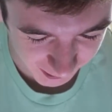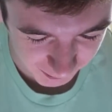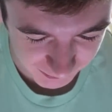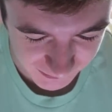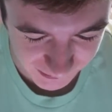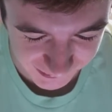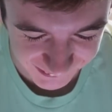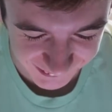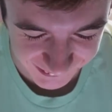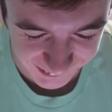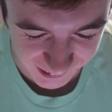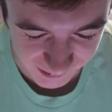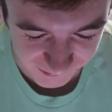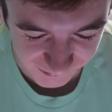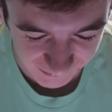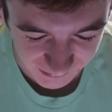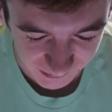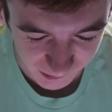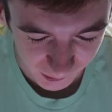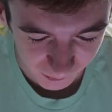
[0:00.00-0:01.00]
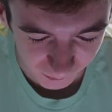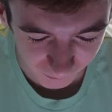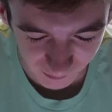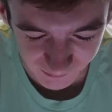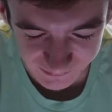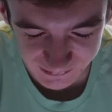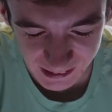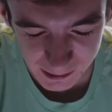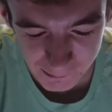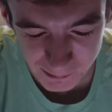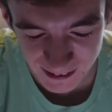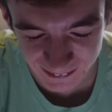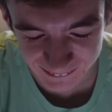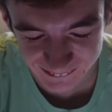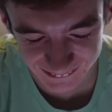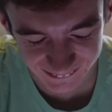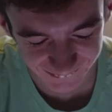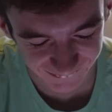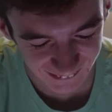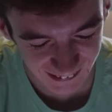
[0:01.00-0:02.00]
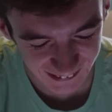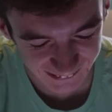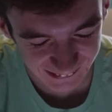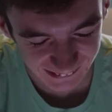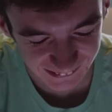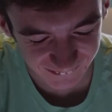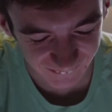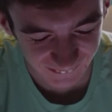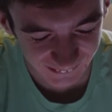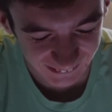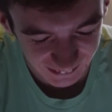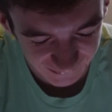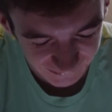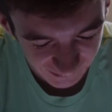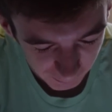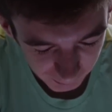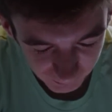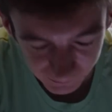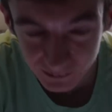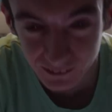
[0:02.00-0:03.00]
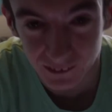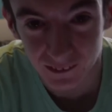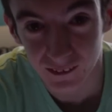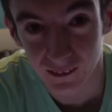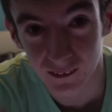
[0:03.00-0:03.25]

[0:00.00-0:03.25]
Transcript: Could you do a video watching the best of Tourette's? I swear I can't help it.